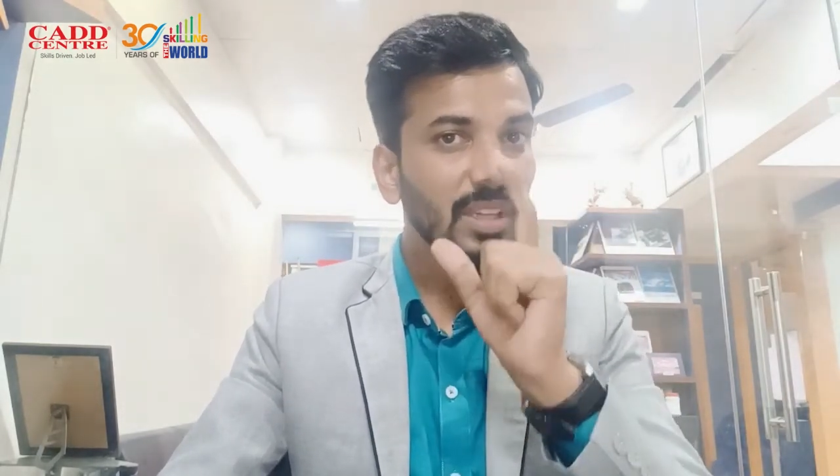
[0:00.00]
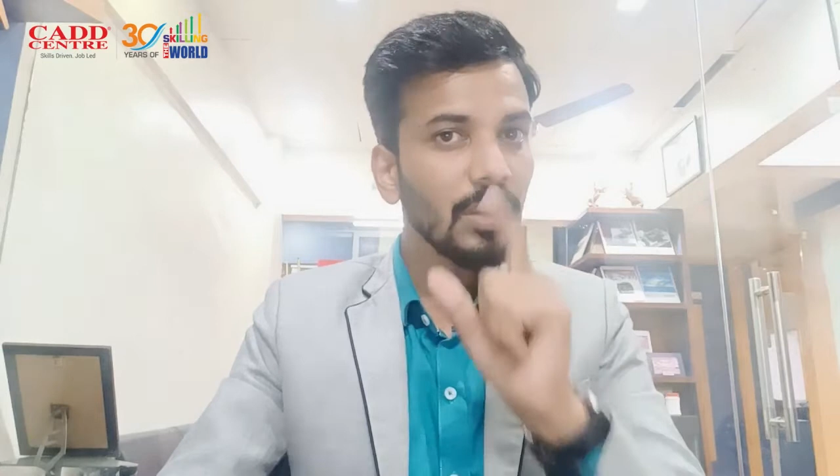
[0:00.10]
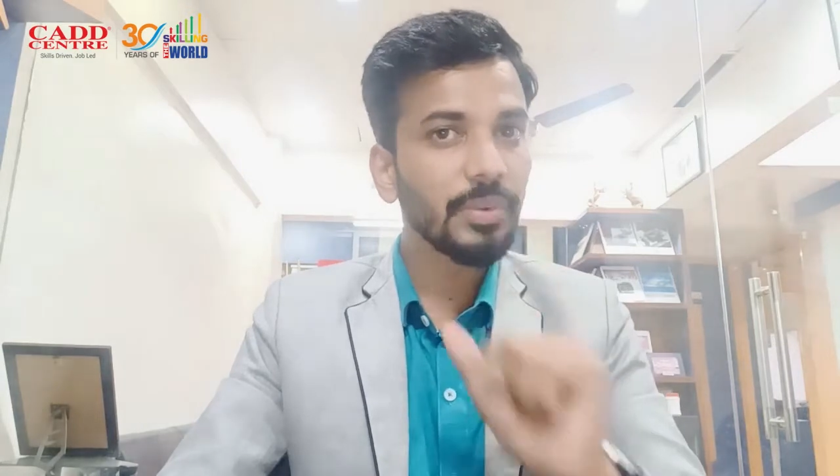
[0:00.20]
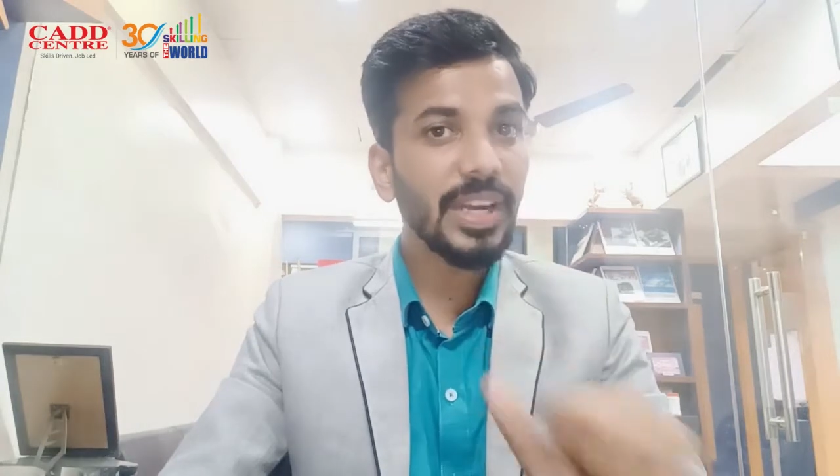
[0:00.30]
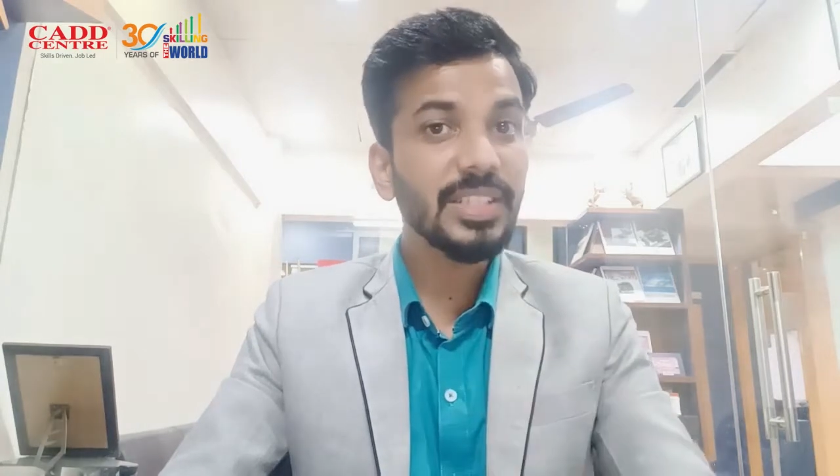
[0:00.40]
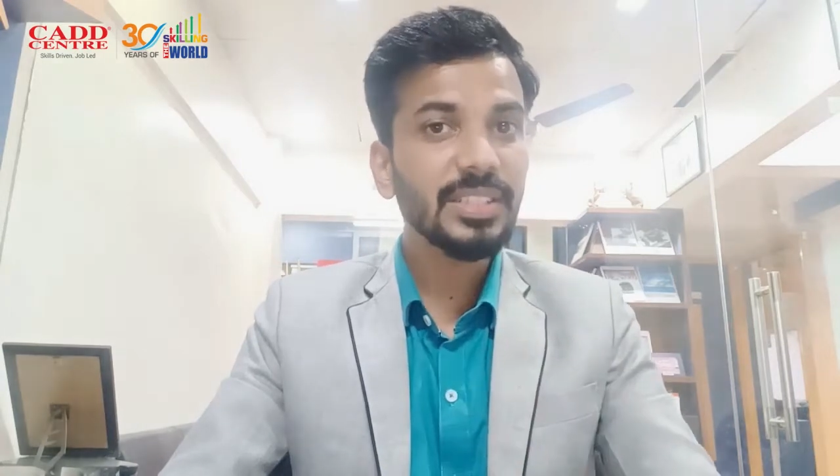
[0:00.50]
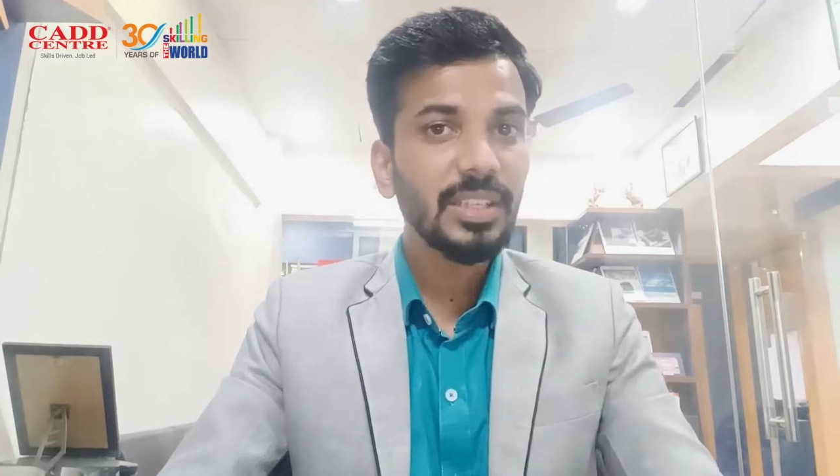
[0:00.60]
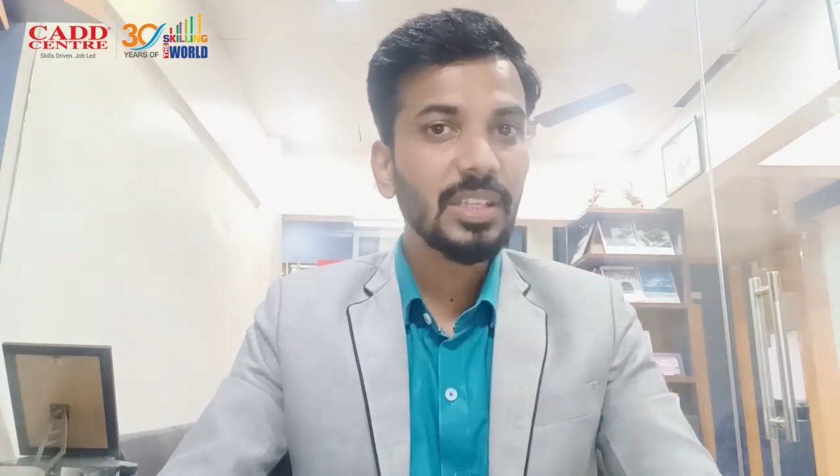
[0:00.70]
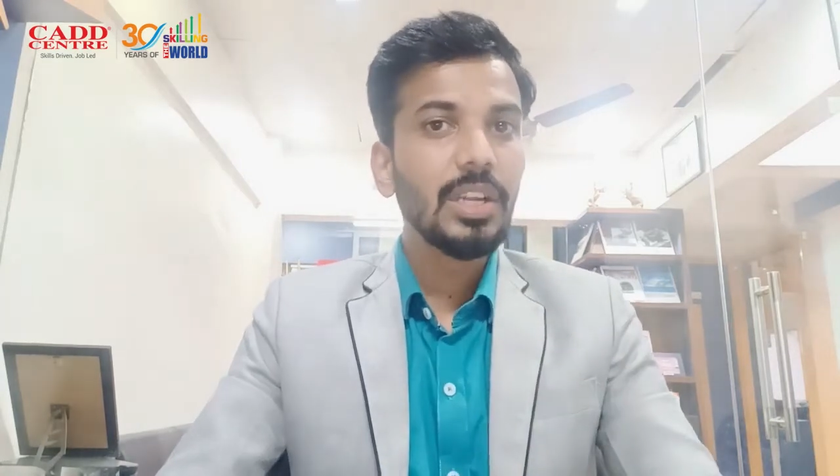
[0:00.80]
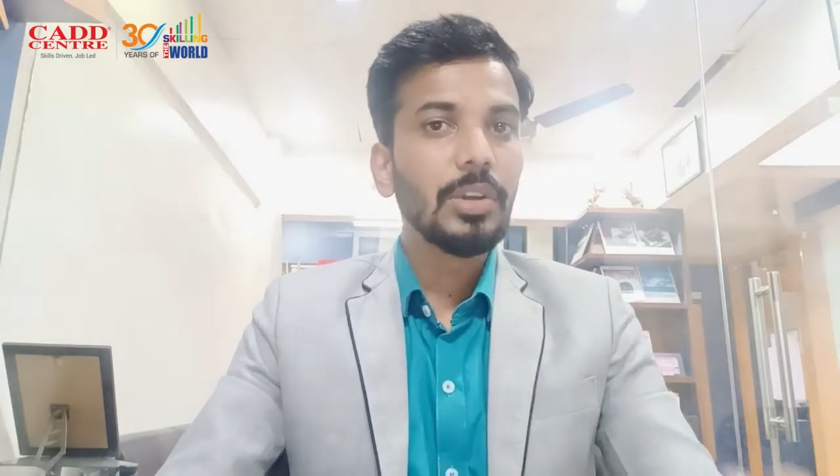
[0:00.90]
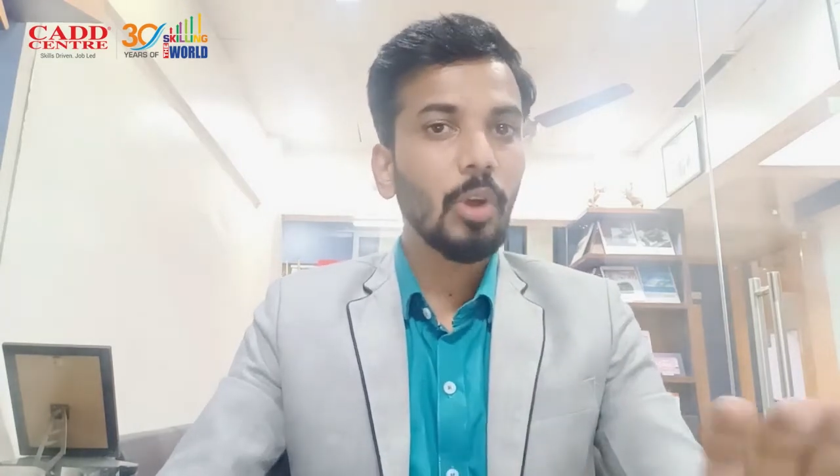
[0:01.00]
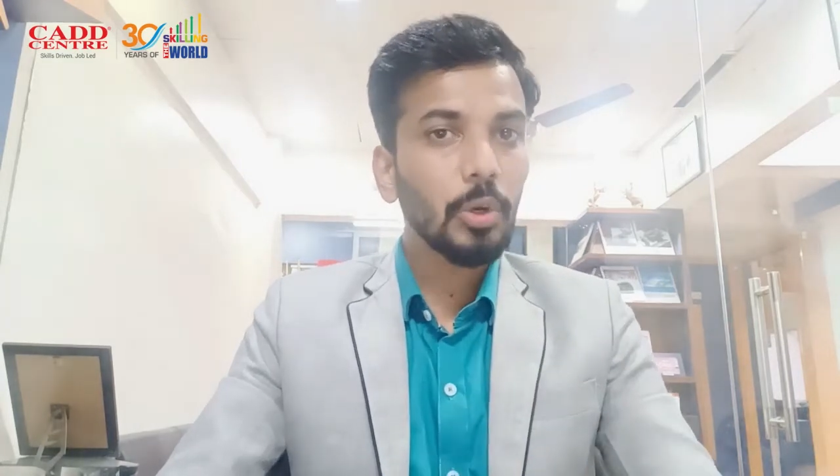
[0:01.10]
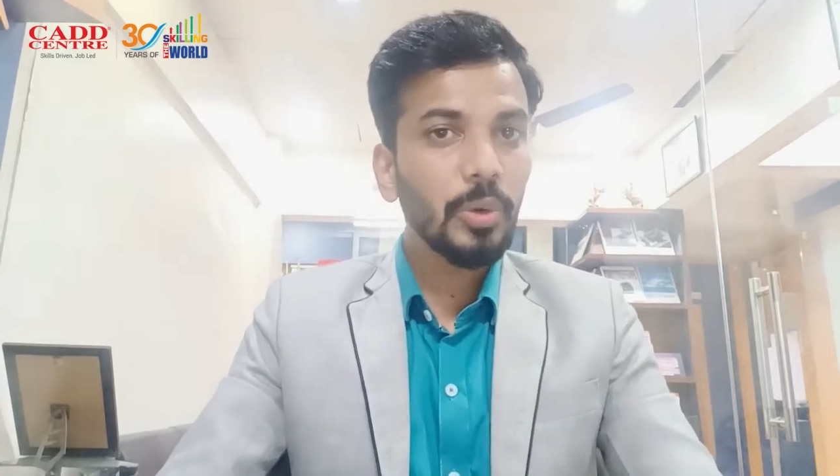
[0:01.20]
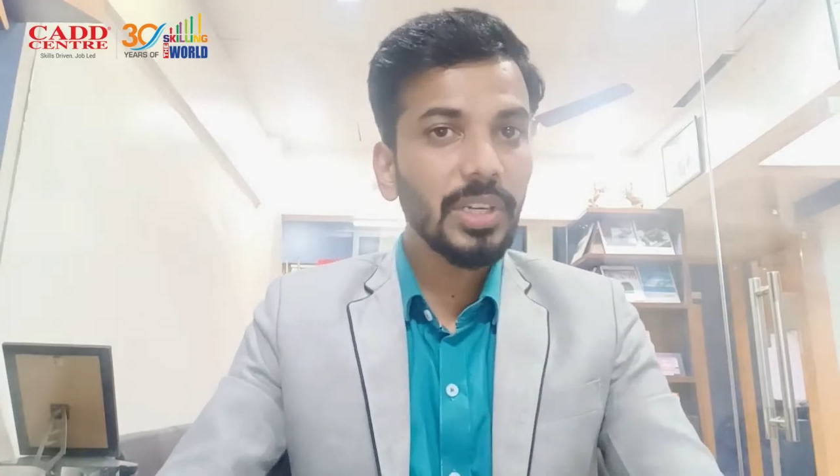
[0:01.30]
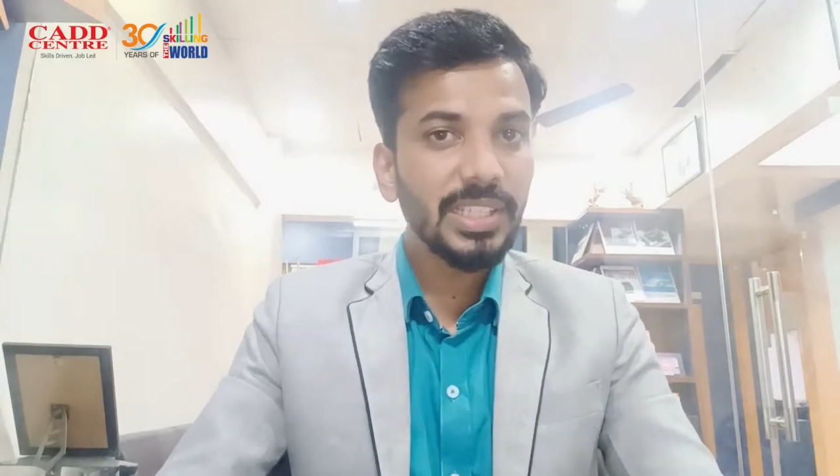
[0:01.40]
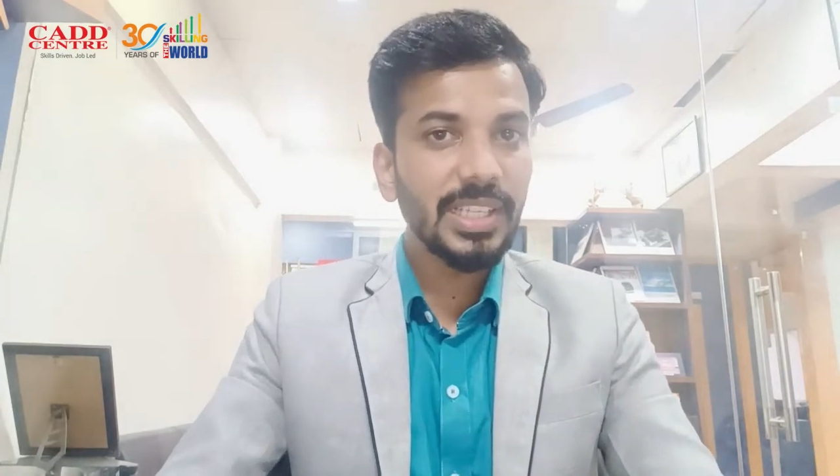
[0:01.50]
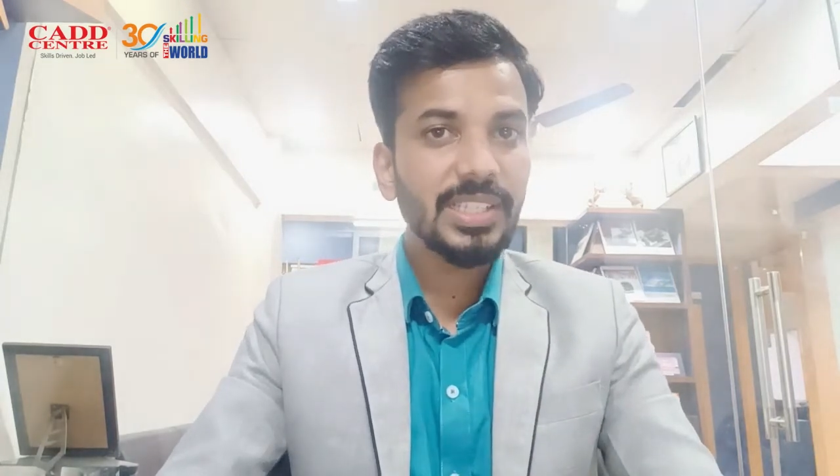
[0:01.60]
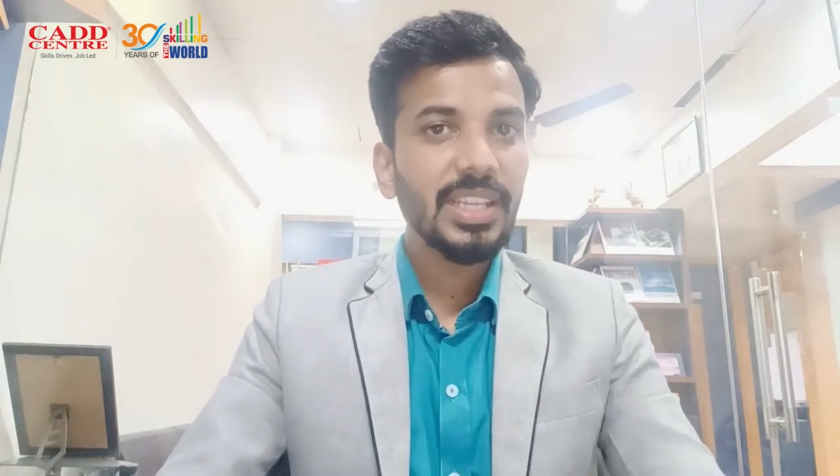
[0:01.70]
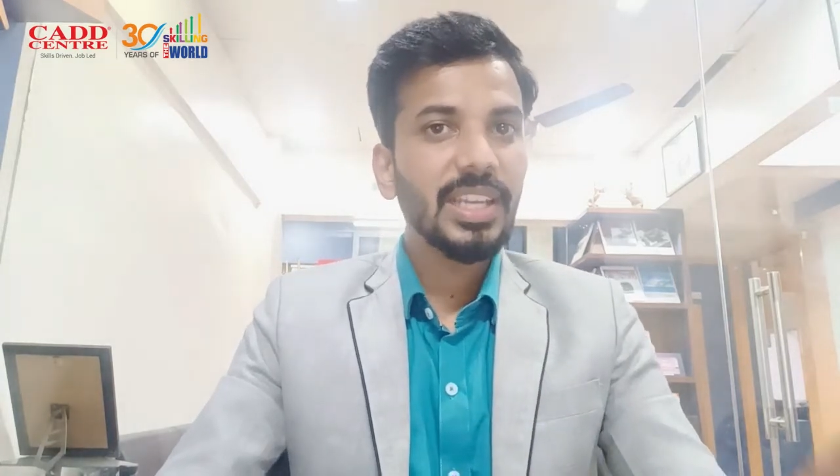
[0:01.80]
Friends, not only this,